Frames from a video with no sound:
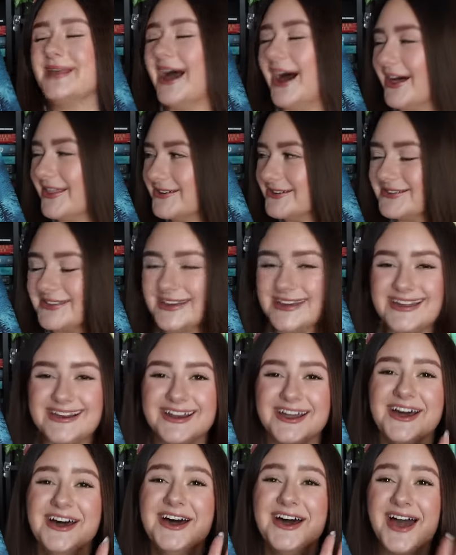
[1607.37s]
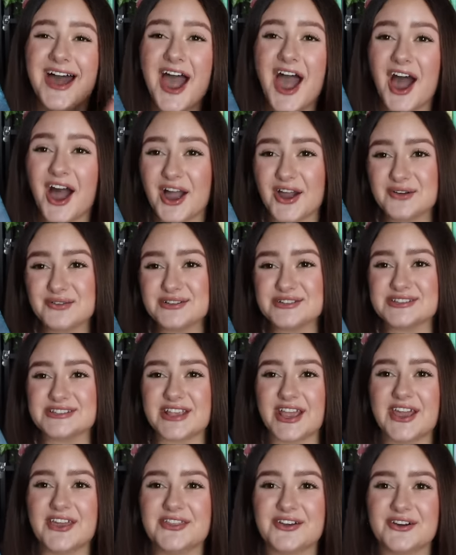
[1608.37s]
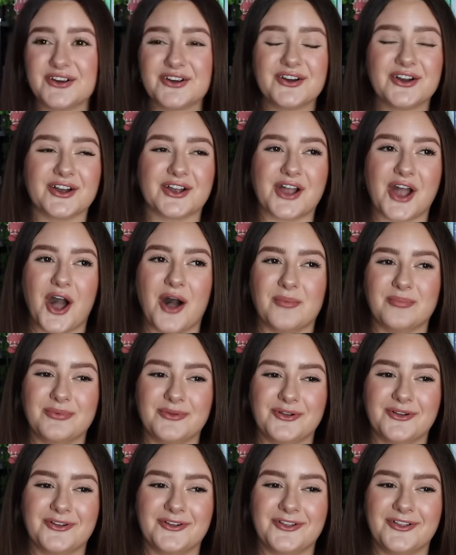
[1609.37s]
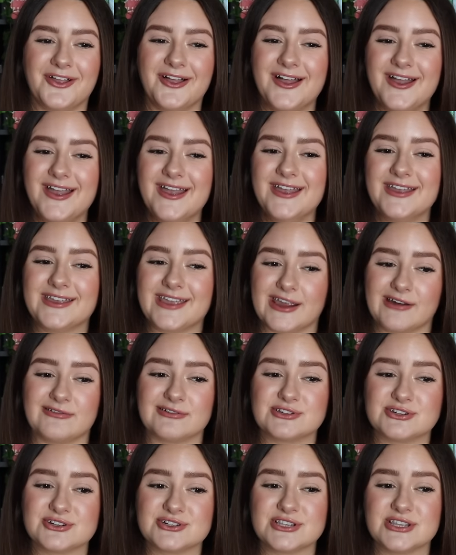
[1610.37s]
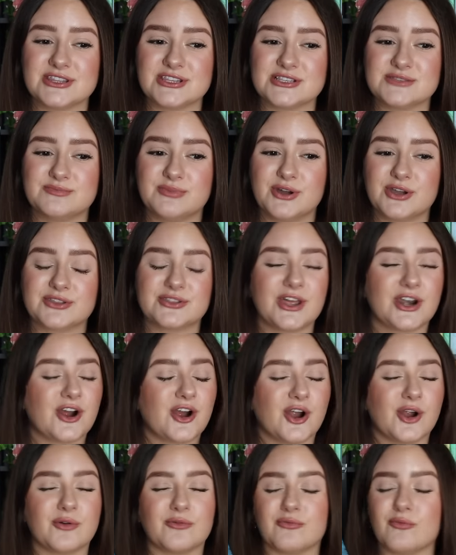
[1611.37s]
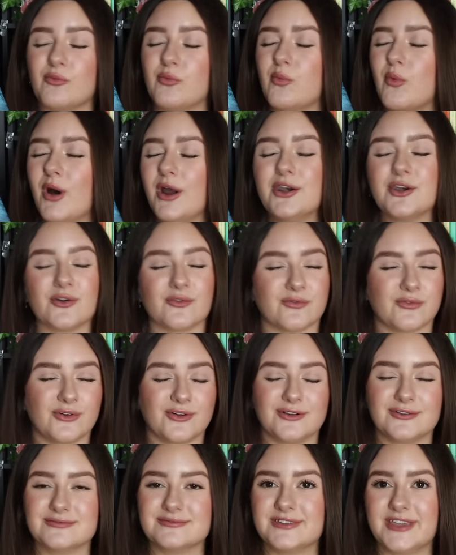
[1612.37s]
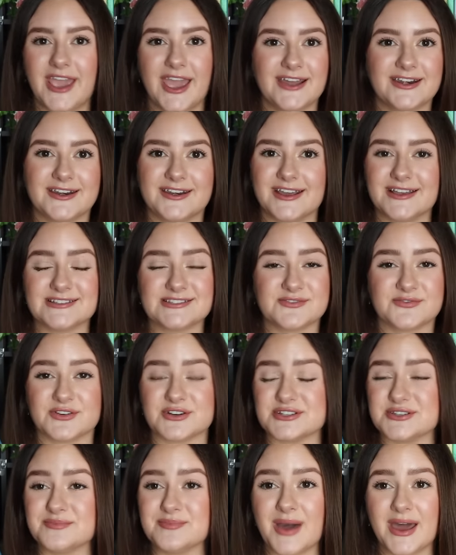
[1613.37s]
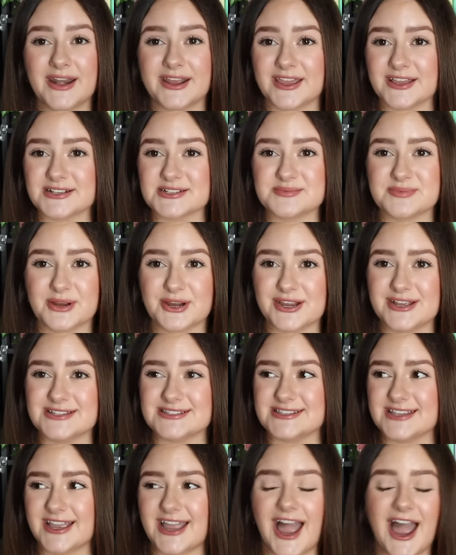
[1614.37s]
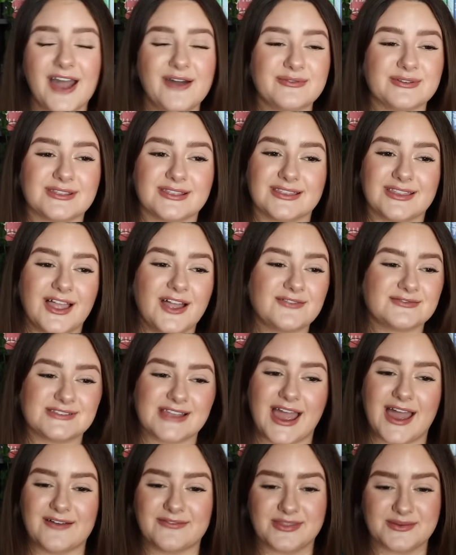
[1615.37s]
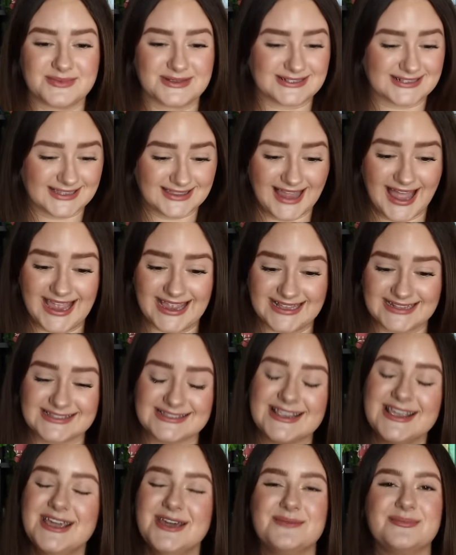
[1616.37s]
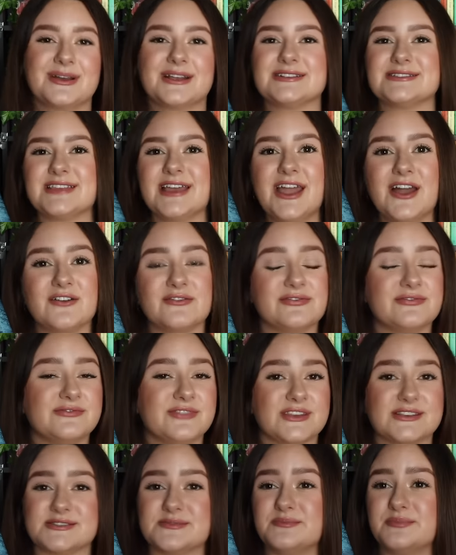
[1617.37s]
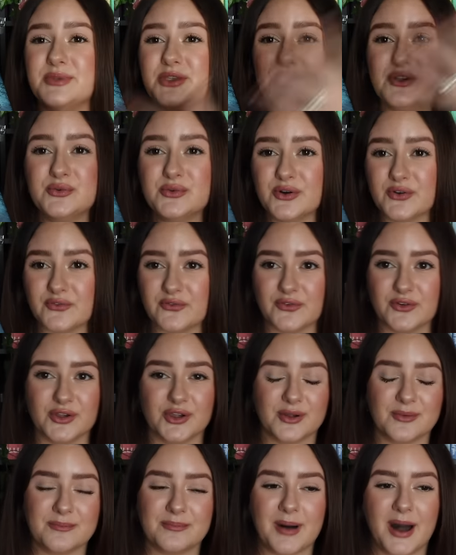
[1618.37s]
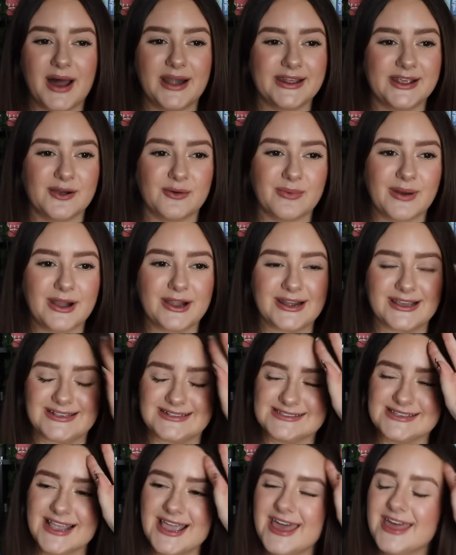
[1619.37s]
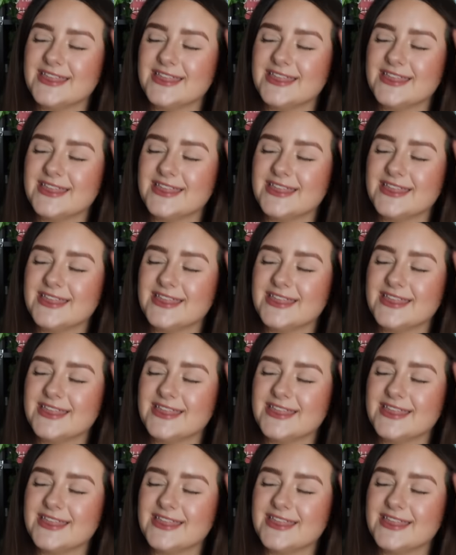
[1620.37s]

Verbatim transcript: Other than, I will say there are a couple characters in this book that are wonderful candidates for somatic experiencing. I would love to have them as clients because they have this beautiful body awareness.